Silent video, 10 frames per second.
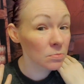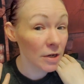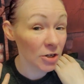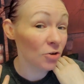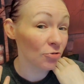
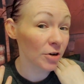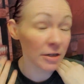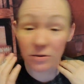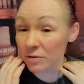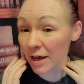And you're free
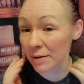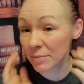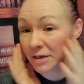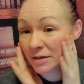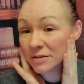to do that
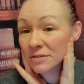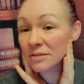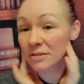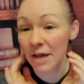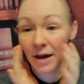
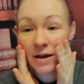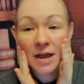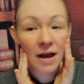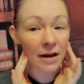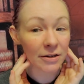because, yeah,
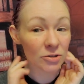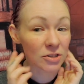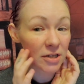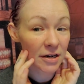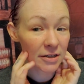I
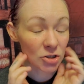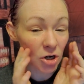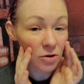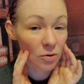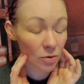used the
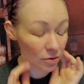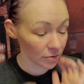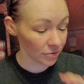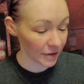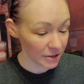charcoal
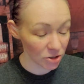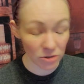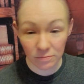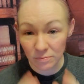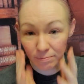face
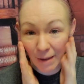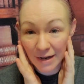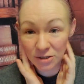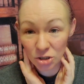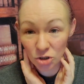
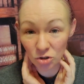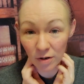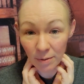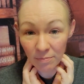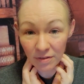mask
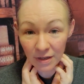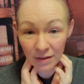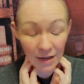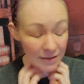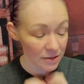scrub thing
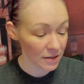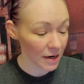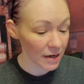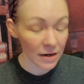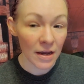last
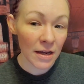night.